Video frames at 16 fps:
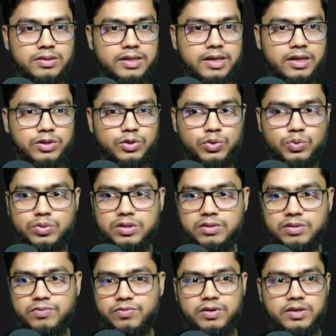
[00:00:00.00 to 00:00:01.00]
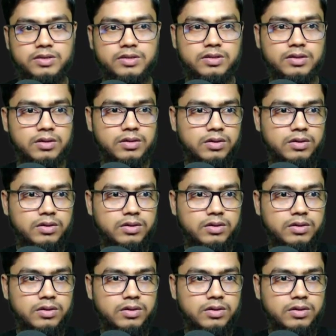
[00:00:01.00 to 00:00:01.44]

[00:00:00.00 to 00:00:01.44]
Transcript: they are doing first.